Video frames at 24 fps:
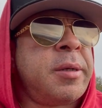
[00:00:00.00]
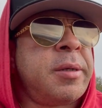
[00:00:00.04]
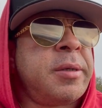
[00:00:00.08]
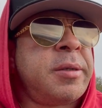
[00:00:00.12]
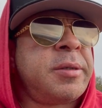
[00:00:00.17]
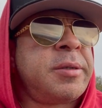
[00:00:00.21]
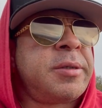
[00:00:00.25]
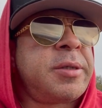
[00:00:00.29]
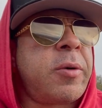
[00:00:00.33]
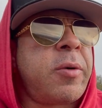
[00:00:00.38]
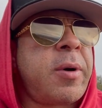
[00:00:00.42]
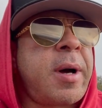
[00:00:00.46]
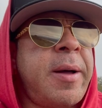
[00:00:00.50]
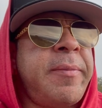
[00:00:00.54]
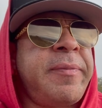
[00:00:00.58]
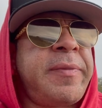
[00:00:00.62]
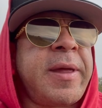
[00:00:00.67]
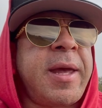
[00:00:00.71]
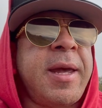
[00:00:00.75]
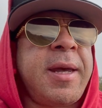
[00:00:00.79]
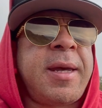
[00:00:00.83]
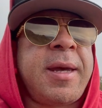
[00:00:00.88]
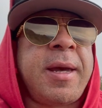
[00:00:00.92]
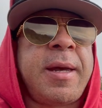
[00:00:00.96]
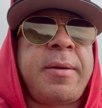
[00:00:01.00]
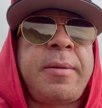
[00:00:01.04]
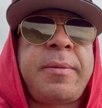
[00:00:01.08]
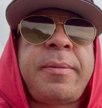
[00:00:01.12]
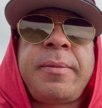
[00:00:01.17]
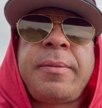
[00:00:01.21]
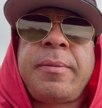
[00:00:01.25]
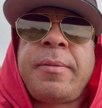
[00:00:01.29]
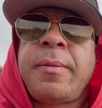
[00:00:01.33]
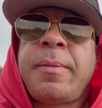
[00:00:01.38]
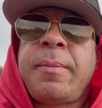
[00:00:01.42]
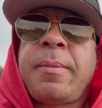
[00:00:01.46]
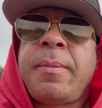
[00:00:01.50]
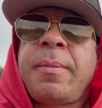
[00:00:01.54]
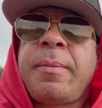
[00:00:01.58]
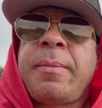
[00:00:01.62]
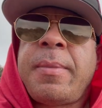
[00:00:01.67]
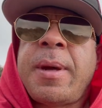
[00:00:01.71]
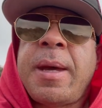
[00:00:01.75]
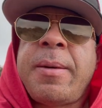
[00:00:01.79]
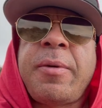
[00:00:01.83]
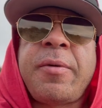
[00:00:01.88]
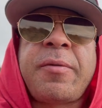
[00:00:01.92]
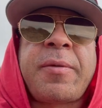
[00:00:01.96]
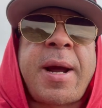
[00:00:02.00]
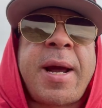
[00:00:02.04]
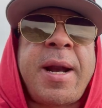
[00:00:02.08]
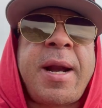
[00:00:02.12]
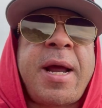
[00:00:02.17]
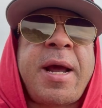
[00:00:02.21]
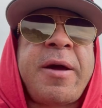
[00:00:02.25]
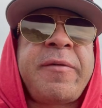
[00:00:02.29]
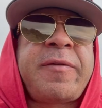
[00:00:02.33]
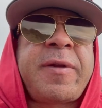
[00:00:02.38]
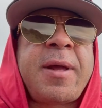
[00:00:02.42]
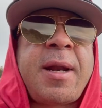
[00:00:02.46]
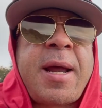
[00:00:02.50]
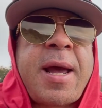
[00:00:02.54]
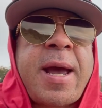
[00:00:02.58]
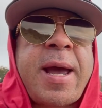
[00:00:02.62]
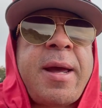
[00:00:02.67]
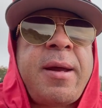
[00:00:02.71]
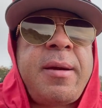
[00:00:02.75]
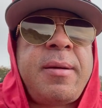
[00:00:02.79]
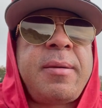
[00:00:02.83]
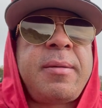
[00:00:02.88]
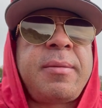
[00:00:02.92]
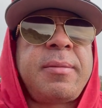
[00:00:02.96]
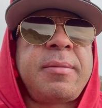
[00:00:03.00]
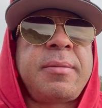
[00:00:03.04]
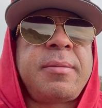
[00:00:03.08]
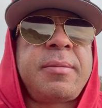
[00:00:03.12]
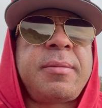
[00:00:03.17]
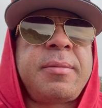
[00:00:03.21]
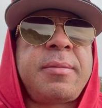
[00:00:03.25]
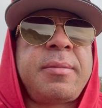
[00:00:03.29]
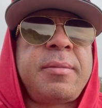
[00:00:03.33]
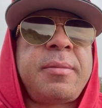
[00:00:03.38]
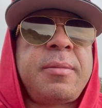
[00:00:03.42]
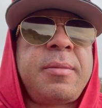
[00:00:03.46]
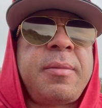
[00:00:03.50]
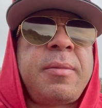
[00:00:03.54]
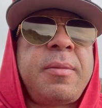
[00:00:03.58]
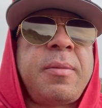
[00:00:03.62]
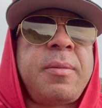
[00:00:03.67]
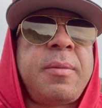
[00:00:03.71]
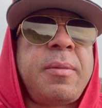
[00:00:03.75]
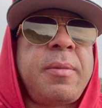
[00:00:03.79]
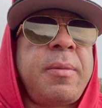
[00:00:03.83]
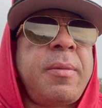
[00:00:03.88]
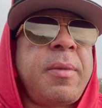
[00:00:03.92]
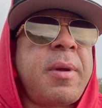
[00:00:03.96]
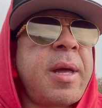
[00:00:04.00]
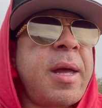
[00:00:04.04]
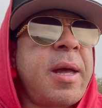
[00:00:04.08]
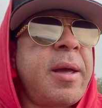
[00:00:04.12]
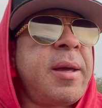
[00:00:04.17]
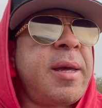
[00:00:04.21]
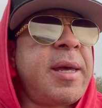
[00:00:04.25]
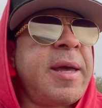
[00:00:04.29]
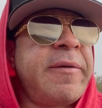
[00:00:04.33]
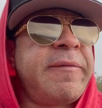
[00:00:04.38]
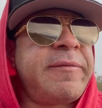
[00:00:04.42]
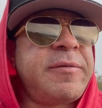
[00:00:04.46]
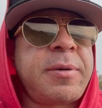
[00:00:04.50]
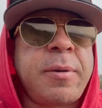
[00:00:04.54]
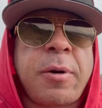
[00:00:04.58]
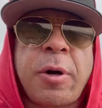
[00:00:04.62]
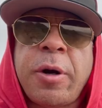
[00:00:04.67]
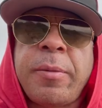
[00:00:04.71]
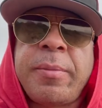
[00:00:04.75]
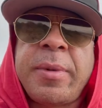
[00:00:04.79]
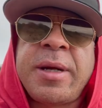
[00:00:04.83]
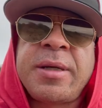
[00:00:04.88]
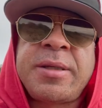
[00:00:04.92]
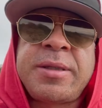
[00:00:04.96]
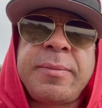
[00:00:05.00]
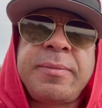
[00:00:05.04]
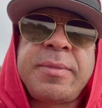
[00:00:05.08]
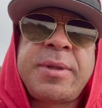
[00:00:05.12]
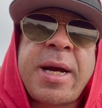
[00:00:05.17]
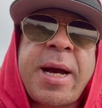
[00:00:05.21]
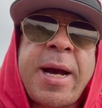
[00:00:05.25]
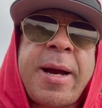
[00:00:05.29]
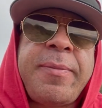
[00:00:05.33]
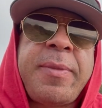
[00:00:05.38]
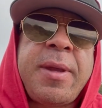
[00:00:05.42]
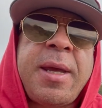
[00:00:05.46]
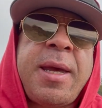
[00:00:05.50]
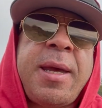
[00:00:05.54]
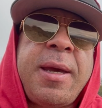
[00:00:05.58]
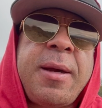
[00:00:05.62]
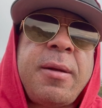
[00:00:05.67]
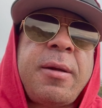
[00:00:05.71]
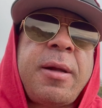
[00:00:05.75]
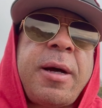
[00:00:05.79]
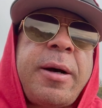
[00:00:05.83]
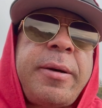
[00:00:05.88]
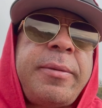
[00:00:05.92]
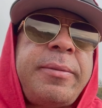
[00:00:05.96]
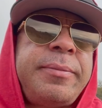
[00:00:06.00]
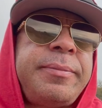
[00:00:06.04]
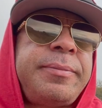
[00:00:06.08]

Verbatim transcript: So I'm thinking, maybe right after that, give Ermes some time to heal up.